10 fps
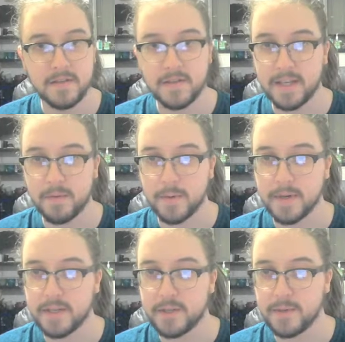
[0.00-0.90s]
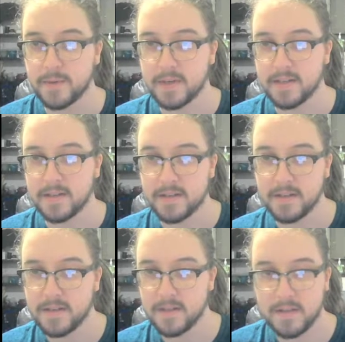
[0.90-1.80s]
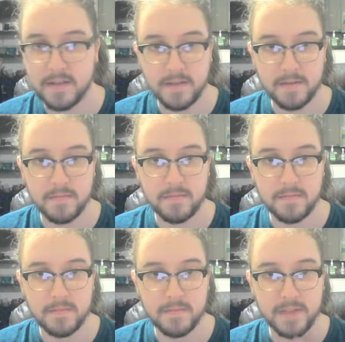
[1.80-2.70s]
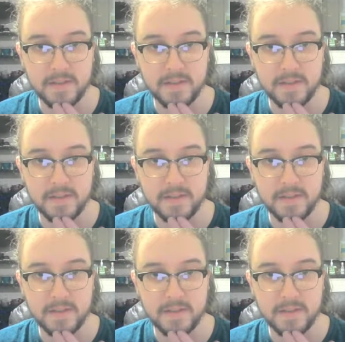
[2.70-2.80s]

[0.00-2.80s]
then what we're going to do is we're going to,